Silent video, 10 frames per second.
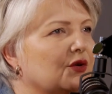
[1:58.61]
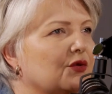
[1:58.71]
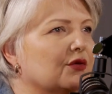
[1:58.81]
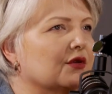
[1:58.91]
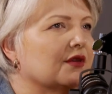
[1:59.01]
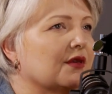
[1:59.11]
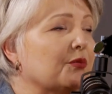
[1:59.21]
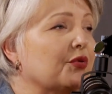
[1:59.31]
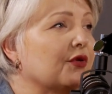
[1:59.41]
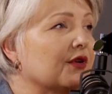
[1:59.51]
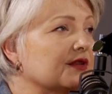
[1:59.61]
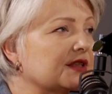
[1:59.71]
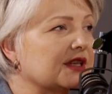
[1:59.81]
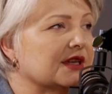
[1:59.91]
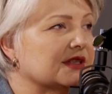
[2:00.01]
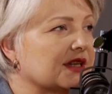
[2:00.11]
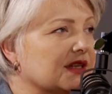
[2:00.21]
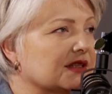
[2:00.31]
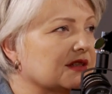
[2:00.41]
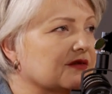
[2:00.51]
or the process that
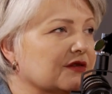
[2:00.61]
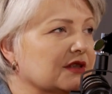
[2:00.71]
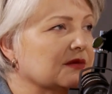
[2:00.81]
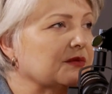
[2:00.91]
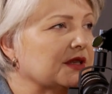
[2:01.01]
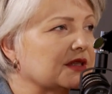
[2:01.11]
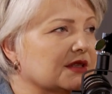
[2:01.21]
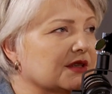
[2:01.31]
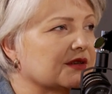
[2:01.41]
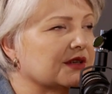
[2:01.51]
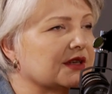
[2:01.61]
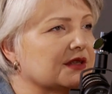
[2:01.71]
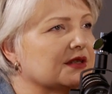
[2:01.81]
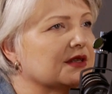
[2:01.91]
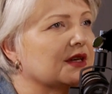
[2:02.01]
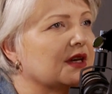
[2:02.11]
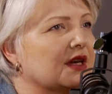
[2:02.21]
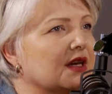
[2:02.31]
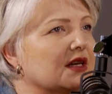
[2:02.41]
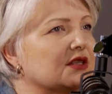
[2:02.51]
is different in PCOS.
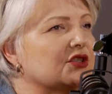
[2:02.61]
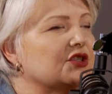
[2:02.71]
It's